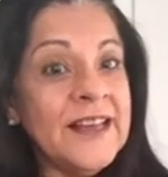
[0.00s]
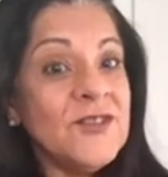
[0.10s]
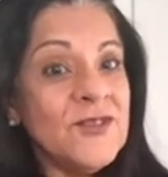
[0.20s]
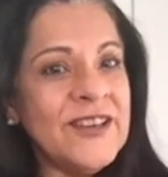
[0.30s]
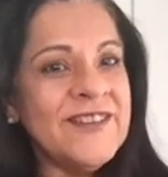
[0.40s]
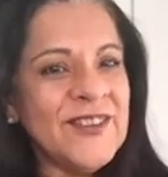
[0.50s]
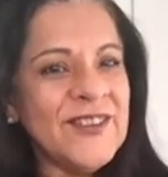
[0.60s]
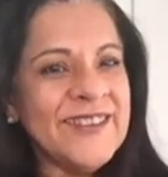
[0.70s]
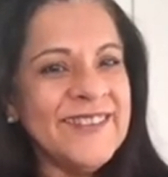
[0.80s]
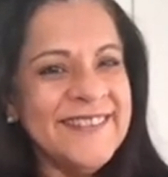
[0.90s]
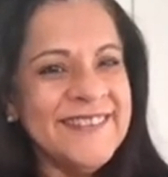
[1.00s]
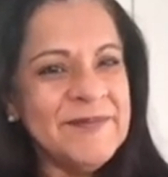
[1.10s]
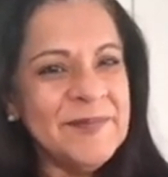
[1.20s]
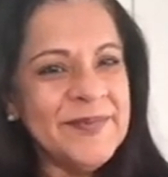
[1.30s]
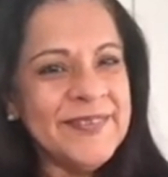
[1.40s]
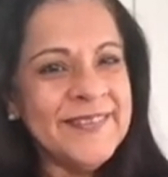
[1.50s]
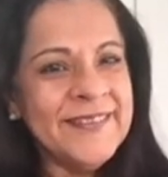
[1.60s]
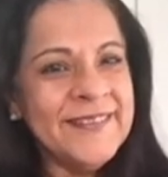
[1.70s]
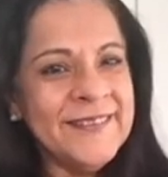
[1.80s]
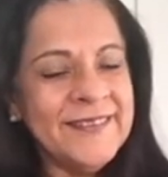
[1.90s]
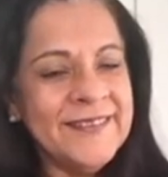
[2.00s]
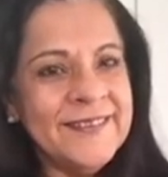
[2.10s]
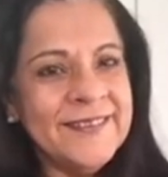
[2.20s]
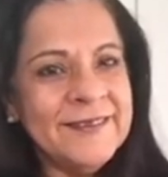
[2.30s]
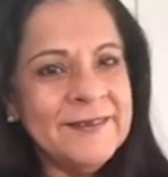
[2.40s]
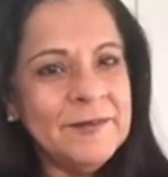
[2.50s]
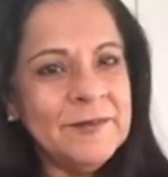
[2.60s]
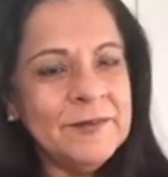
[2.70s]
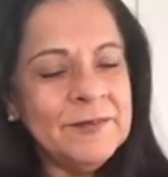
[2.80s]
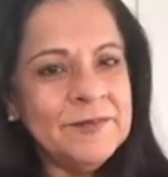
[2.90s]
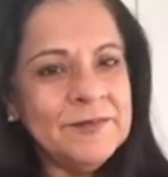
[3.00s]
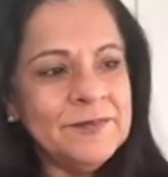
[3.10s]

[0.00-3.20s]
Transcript: that's changing indeed it is and i